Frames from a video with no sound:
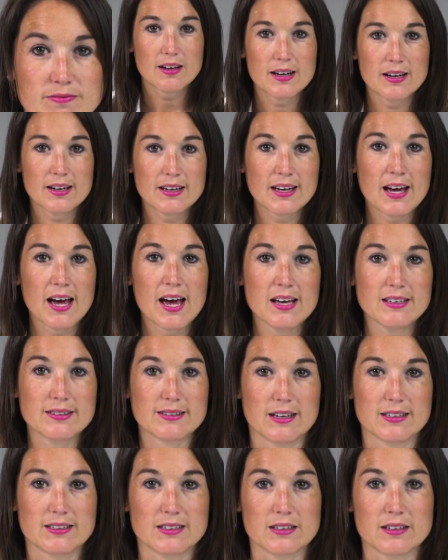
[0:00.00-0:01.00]
In a care
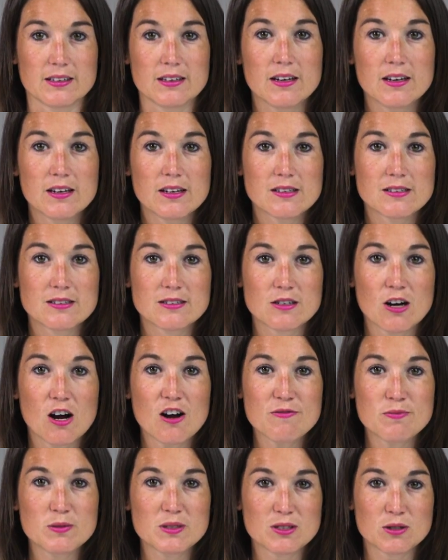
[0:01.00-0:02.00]
setting,
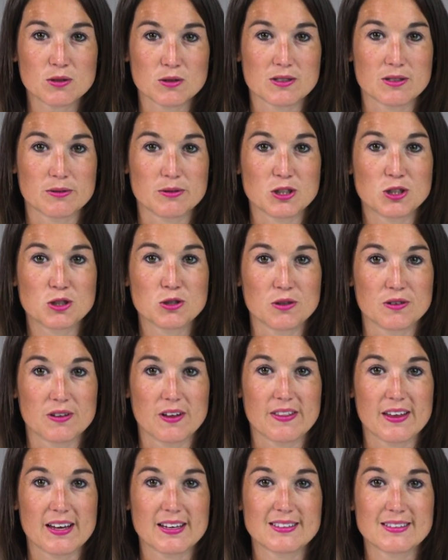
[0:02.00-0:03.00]
staff must also ensure
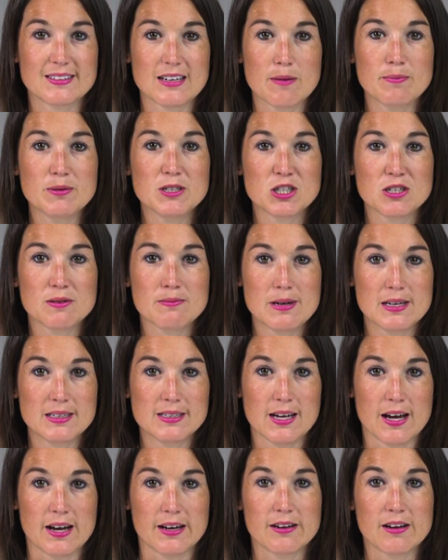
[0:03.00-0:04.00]
that they establish and
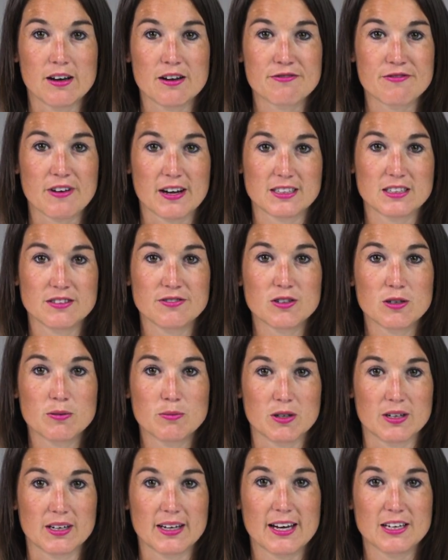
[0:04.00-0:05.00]
maintain effective
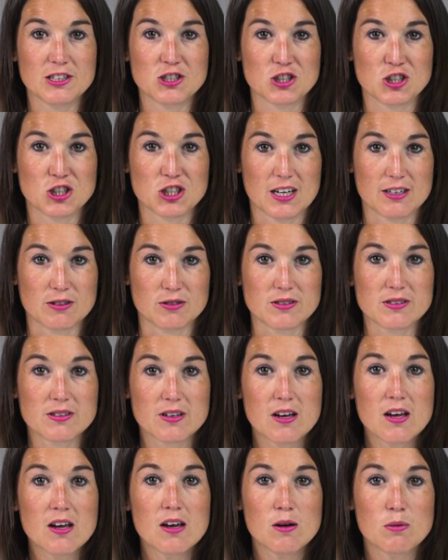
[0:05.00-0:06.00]
communication channels
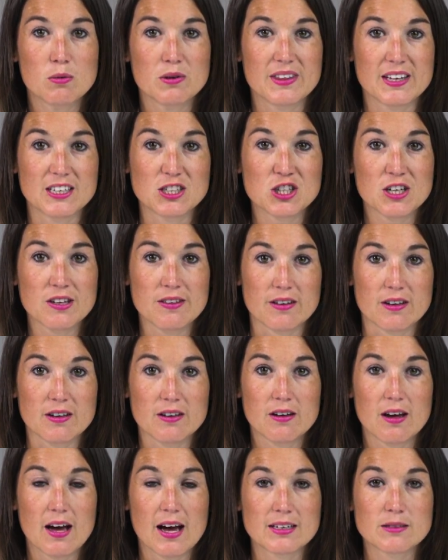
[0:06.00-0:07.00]
with each other
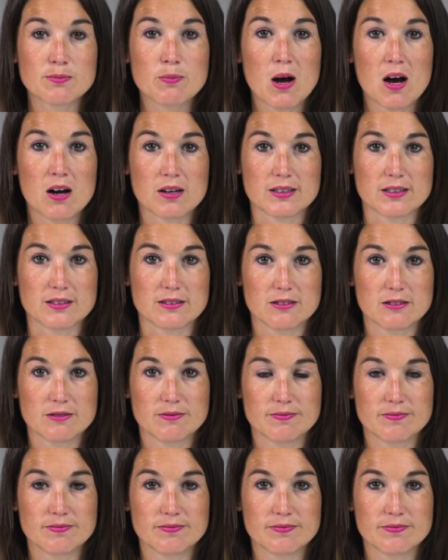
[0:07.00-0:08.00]
and partners.
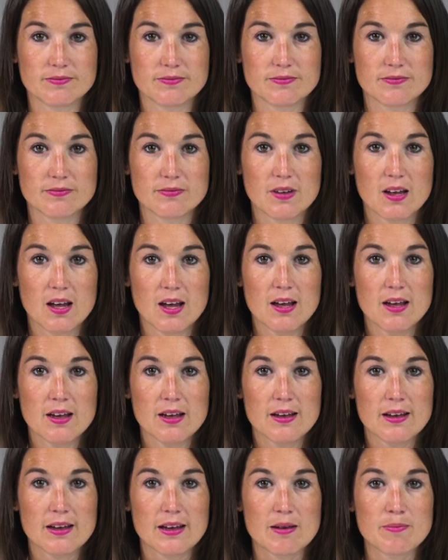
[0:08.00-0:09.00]

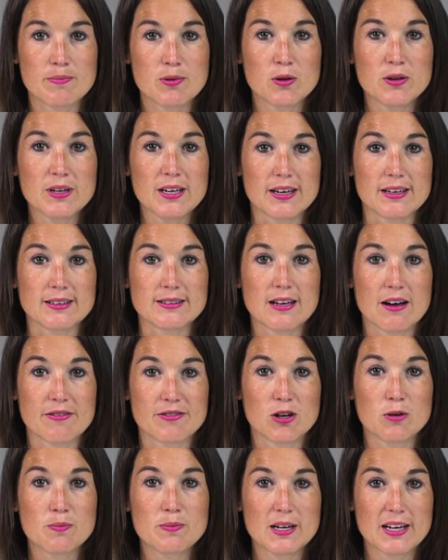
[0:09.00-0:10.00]
Employees have
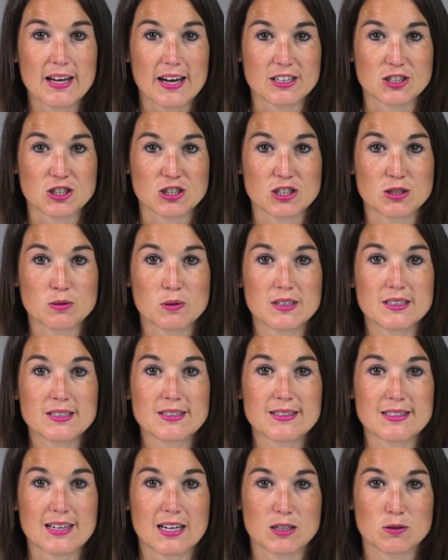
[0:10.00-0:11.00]
an obligation to
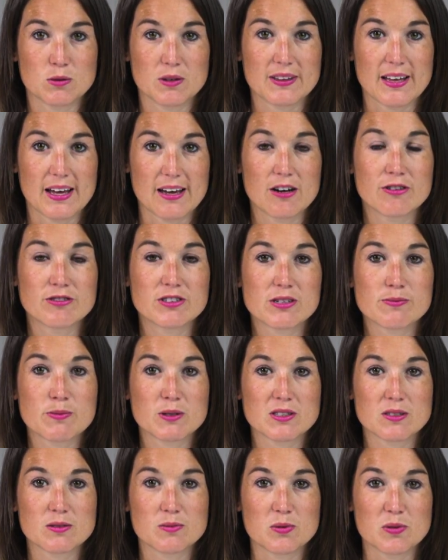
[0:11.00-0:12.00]
understand what they are
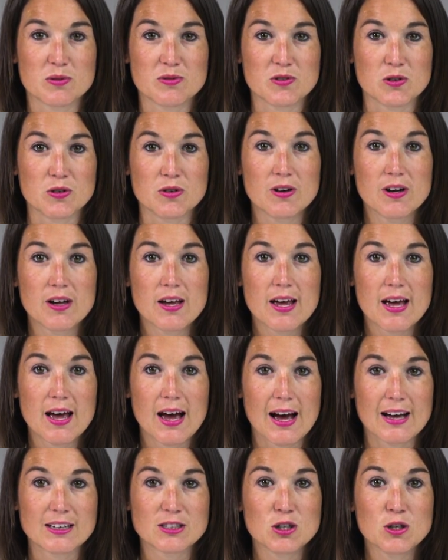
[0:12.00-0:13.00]
responsible for
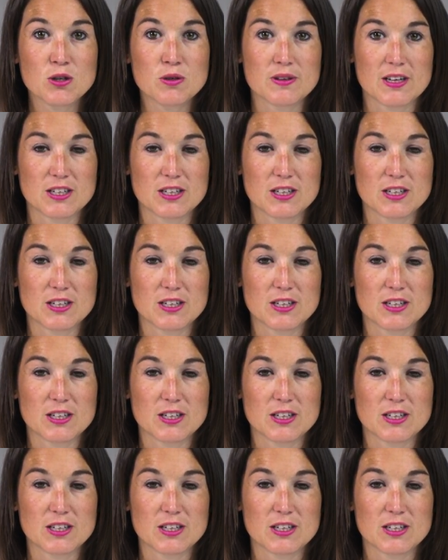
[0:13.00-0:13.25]
and who